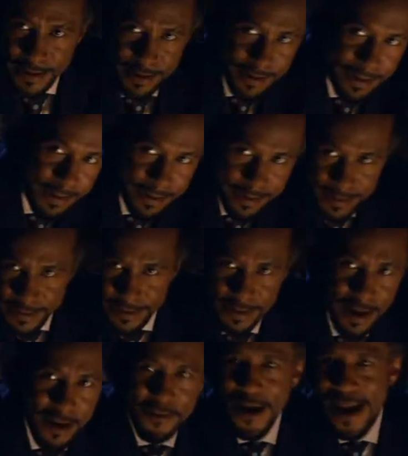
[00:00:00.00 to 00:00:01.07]
Earth.
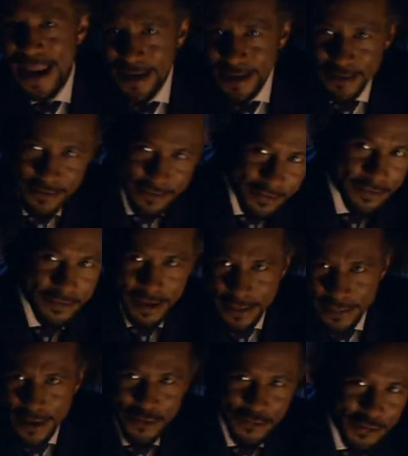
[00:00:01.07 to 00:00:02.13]
For aliens to
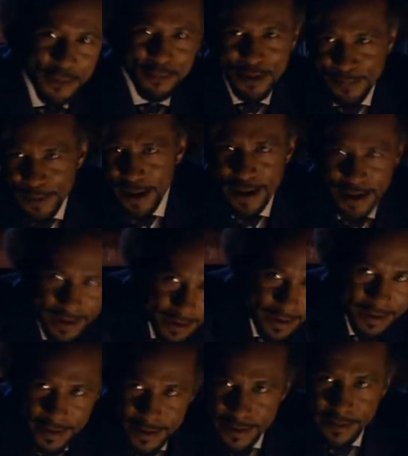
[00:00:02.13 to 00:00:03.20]
steer their ships by.
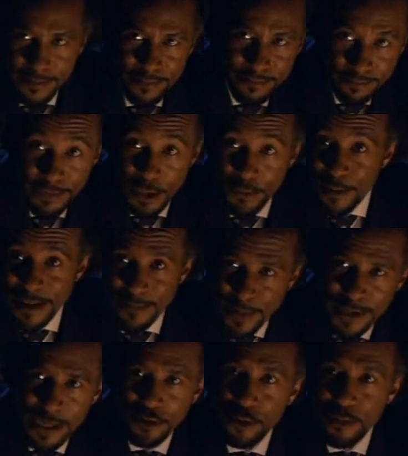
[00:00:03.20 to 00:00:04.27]
You've
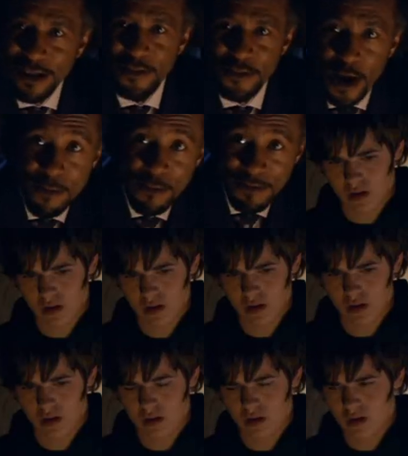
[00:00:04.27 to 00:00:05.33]
been spending too much with
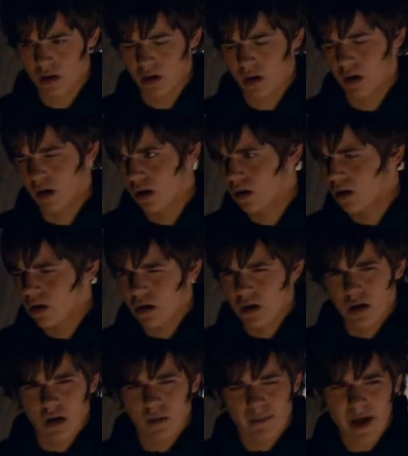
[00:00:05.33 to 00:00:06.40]
Stuart.
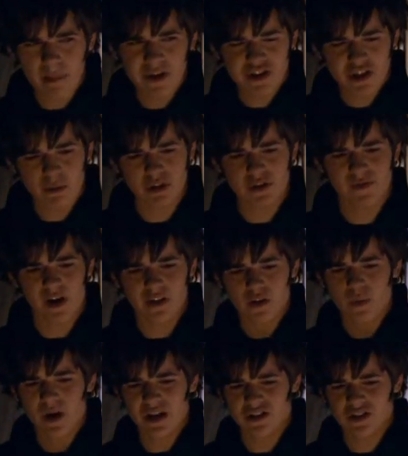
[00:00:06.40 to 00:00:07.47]
Maybe someone's
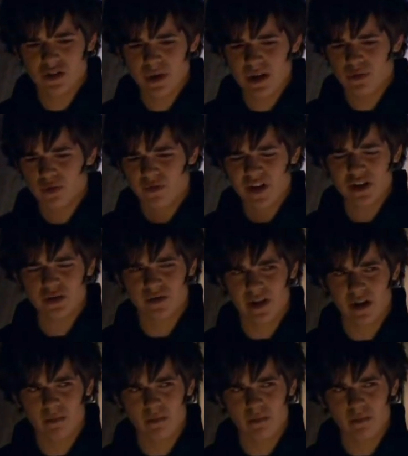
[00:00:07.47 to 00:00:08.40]
found a way to do evil things